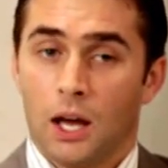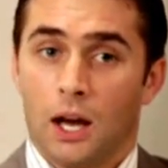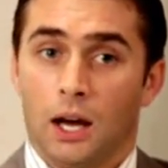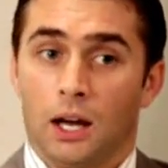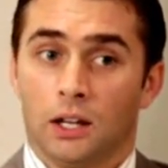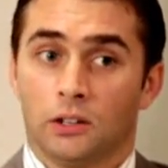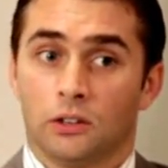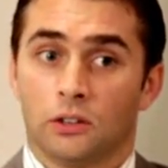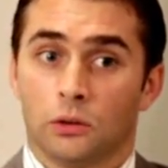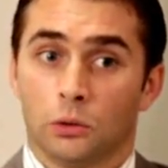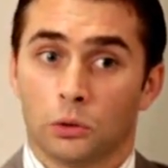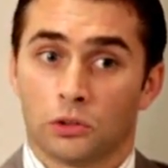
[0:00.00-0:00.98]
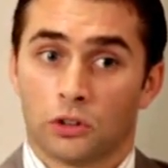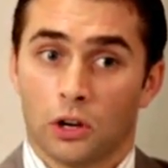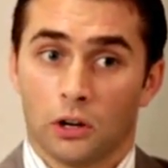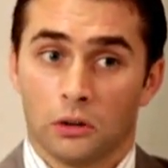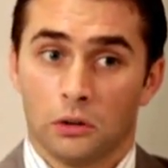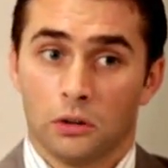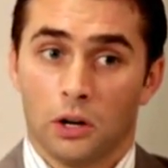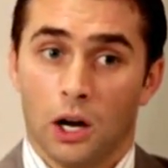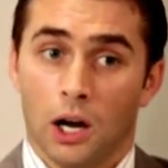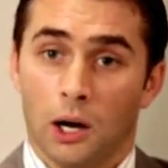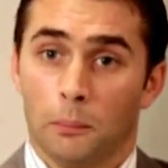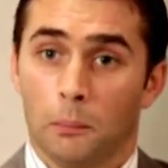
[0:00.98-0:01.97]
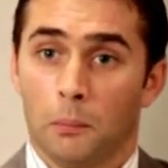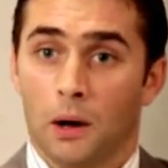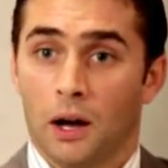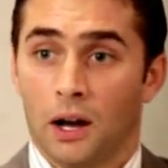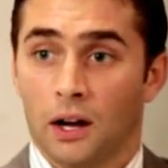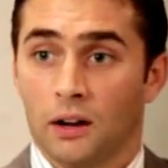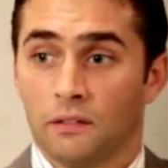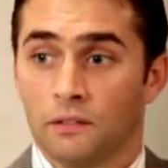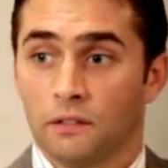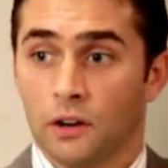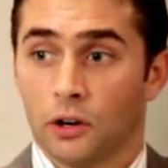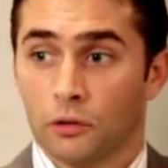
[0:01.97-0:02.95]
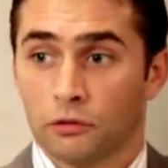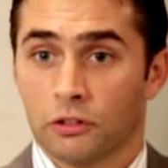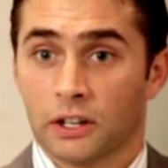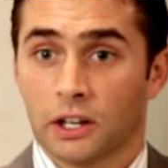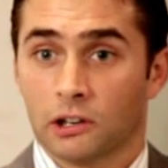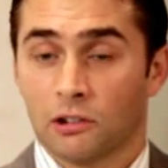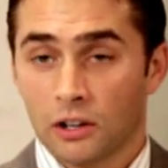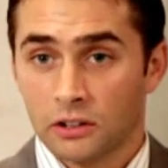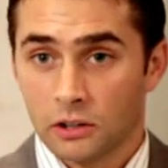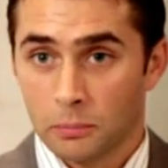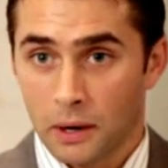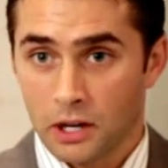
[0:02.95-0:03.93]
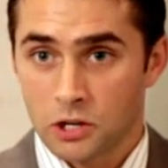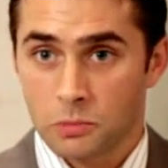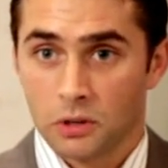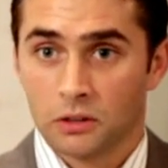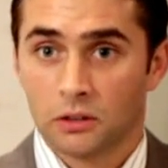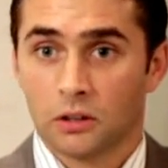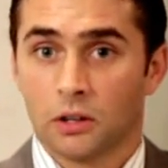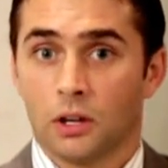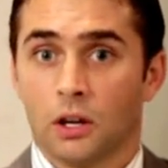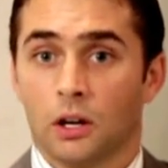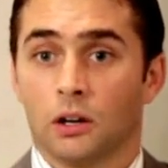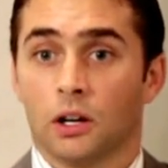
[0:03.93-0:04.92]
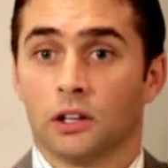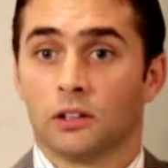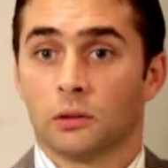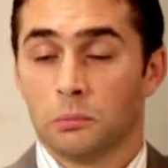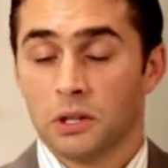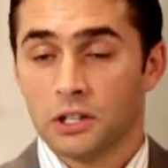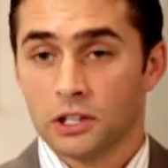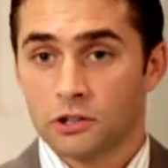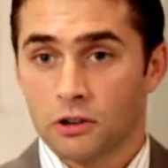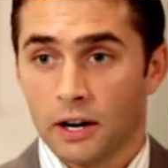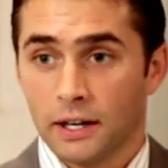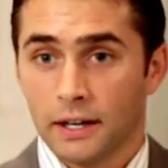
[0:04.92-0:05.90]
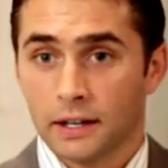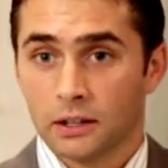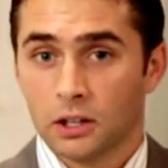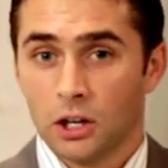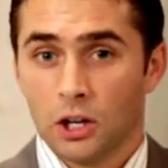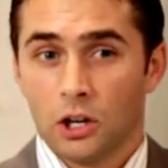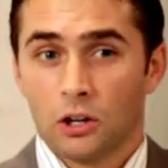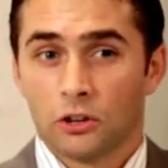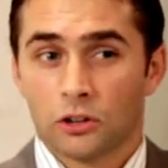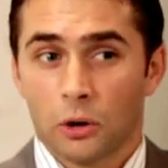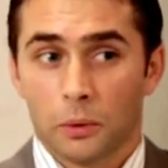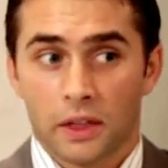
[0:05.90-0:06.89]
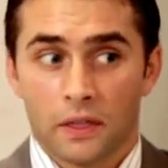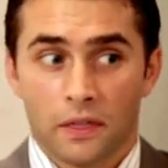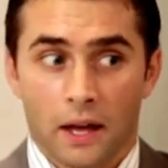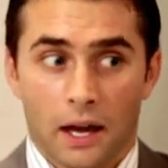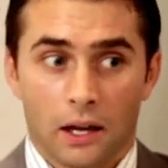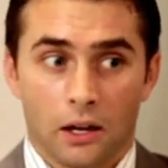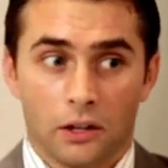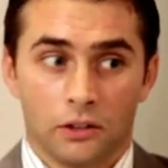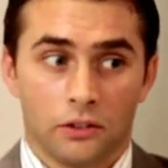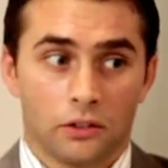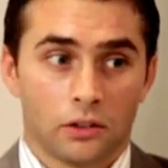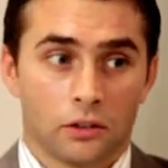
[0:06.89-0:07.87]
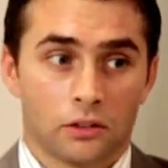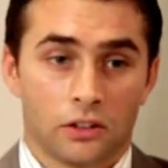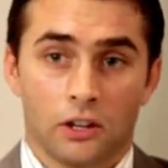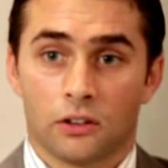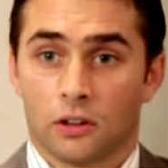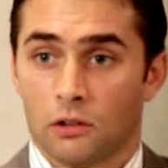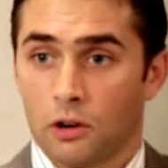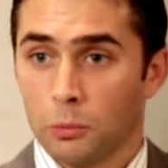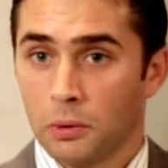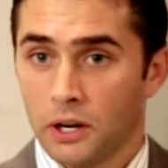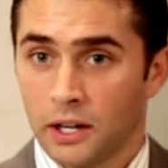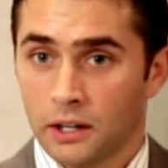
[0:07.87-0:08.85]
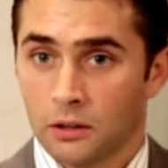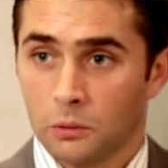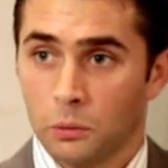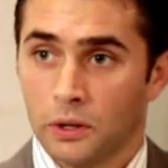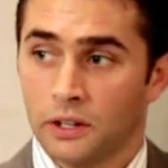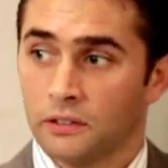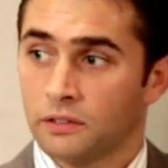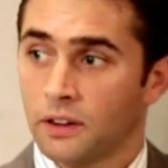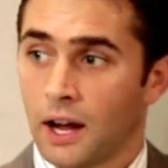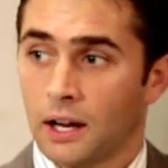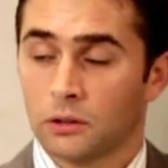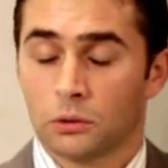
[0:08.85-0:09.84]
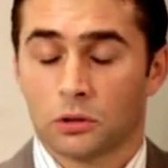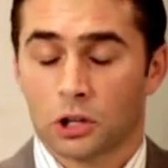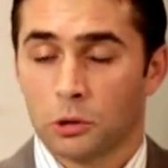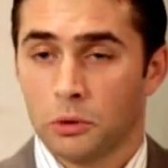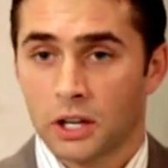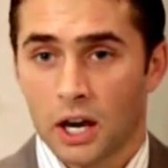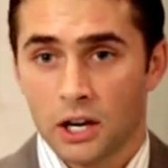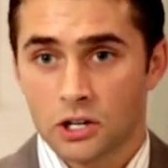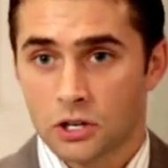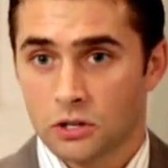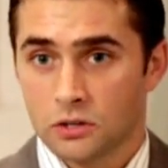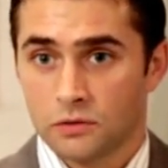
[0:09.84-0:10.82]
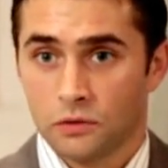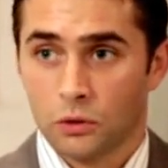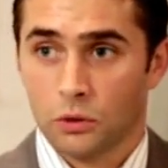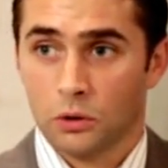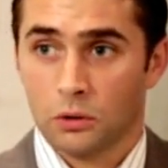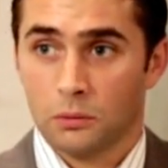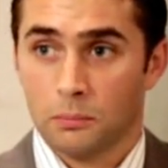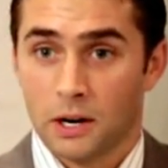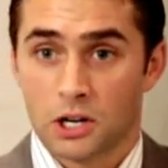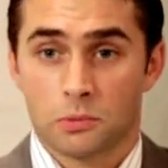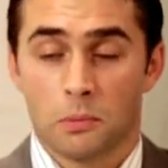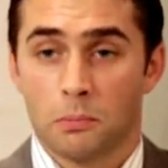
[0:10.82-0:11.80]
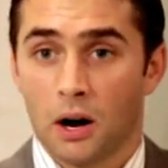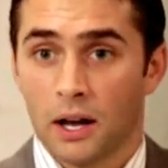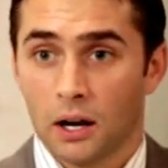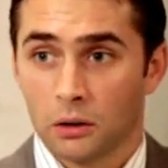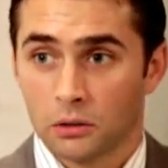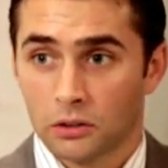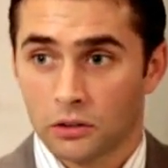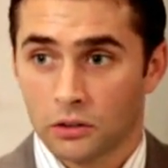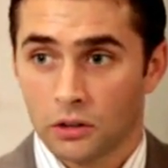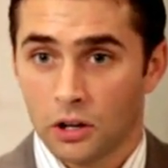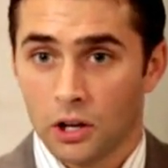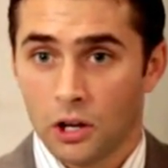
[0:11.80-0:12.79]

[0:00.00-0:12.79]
and also have an offering in crisis management and media training. So within that, and since our opening, we've handled the communications for management buyouts.